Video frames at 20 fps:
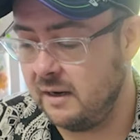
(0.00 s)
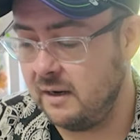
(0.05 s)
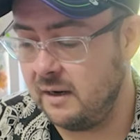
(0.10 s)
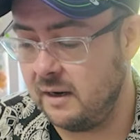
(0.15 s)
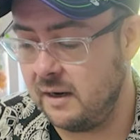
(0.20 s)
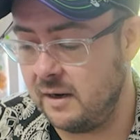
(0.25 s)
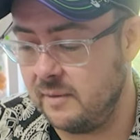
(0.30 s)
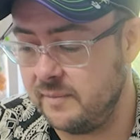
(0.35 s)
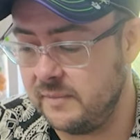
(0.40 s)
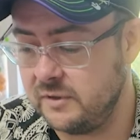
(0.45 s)

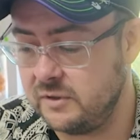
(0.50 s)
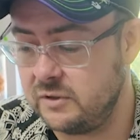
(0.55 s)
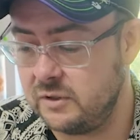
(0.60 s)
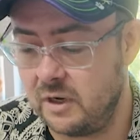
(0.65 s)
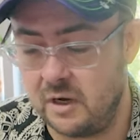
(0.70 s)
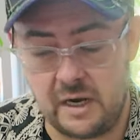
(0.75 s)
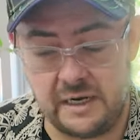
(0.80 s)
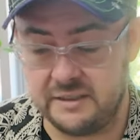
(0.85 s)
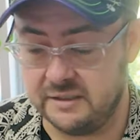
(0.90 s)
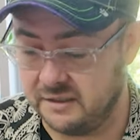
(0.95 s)
Um,
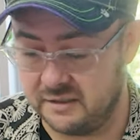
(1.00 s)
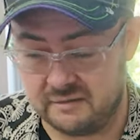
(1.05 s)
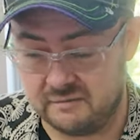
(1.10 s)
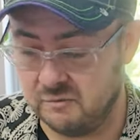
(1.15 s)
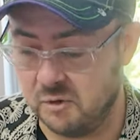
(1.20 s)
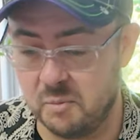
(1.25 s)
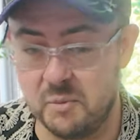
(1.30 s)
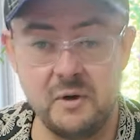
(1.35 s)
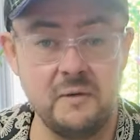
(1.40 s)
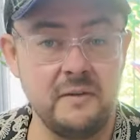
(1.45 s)
so I just
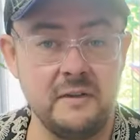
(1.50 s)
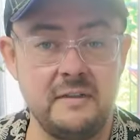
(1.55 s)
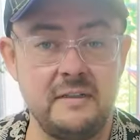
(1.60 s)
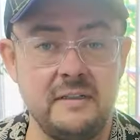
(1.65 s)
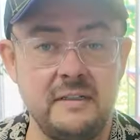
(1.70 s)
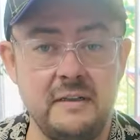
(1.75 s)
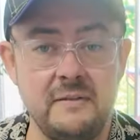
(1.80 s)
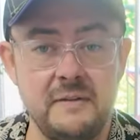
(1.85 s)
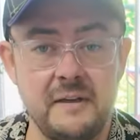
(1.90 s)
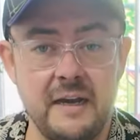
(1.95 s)
remove the
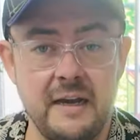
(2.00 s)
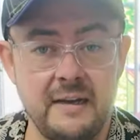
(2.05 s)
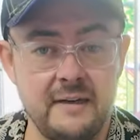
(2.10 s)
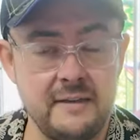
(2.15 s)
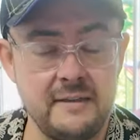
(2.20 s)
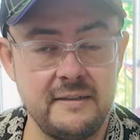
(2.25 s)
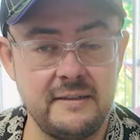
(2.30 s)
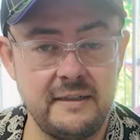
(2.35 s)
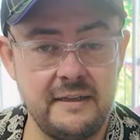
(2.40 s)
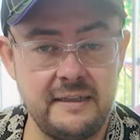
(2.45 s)

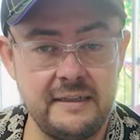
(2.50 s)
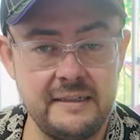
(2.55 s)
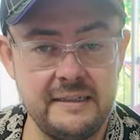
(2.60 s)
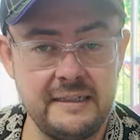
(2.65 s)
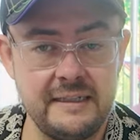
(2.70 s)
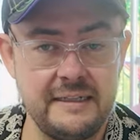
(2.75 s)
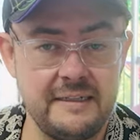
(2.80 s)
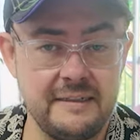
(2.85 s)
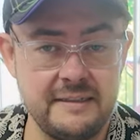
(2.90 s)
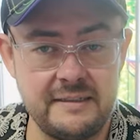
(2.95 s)
significators
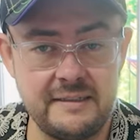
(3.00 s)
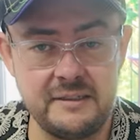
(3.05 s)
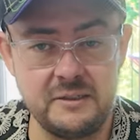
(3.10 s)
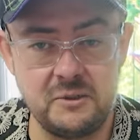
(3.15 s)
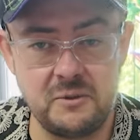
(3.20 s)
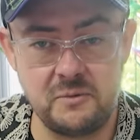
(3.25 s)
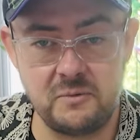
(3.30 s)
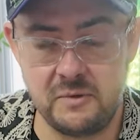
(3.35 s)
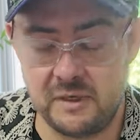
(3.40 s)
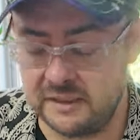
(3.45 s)
and, and
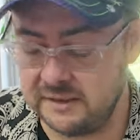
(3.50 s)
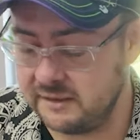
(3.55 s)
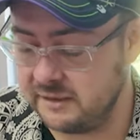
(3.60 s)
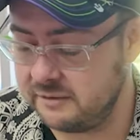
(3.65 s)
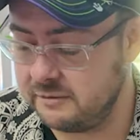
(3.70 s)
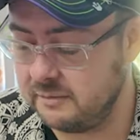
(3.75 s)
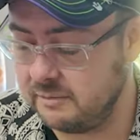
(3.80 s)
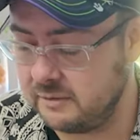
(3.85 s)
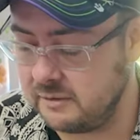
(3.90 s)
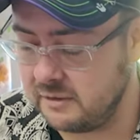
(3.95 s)
still run the
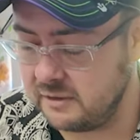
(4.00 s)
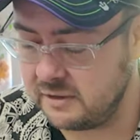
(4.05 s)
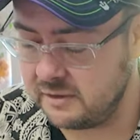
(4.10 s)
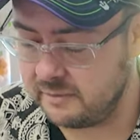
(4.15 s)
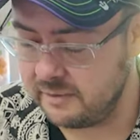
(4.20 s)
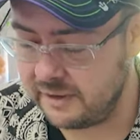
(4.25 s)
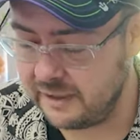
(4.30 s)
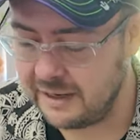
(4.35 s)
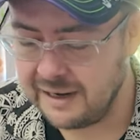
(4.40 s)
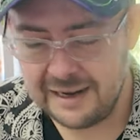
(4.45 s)
triple cross
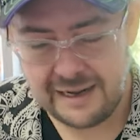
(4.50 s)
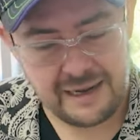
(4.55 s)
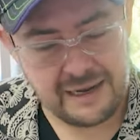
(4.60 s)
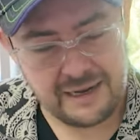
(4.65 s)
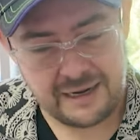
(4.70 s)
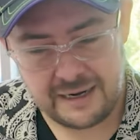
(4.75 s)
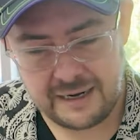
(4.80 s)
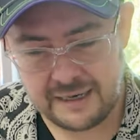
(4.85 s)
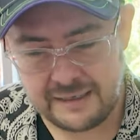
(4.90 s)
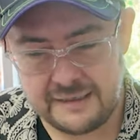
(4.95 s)
spread.
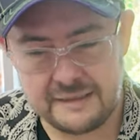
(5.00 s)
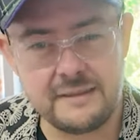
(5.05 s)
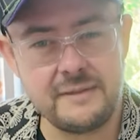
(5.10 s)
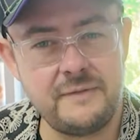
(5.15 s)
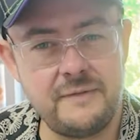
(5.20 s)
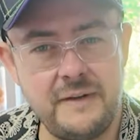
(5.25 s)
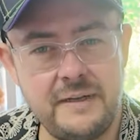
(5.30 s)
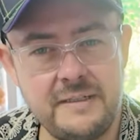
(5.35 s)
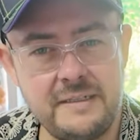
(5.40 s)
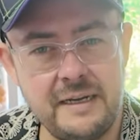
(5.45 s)
And it's
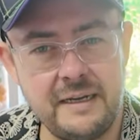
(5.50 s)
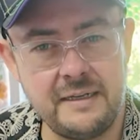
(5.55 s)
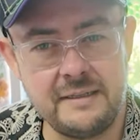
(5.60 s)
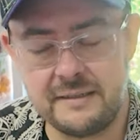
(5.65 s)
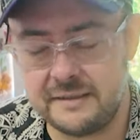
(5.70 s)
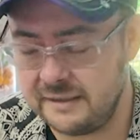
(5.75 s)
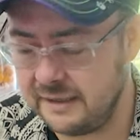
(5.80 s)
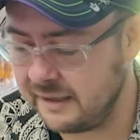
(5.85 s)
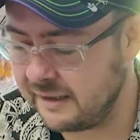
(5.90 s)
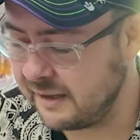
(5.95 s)

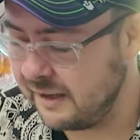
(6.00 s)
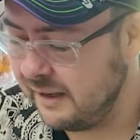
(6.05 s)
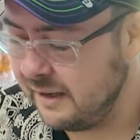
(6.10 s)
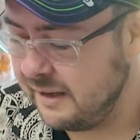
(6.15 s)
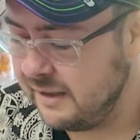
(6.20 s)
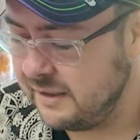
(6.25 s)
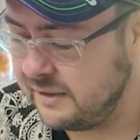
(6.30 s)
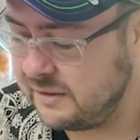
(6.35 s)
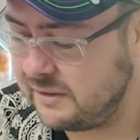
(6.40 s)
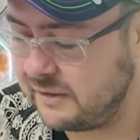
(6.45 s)
fantastic.
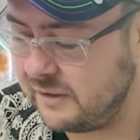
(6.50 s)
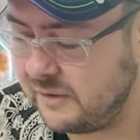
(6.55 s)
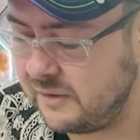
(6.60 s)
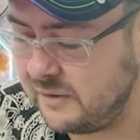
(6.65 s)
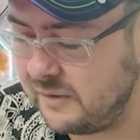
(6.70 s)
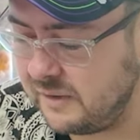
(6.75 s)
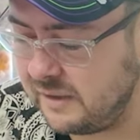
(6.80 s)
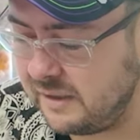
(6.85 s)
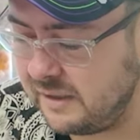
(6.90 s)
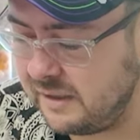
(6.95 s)

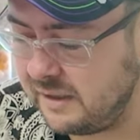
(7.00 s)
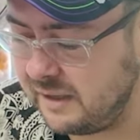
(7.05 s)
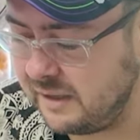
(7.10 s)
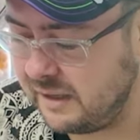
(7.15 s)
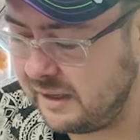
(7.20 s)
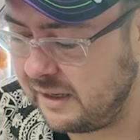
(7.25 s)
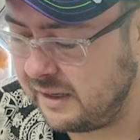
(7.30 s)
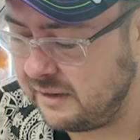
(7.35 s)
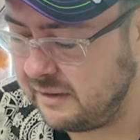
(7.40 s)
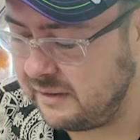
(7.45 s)
So uh,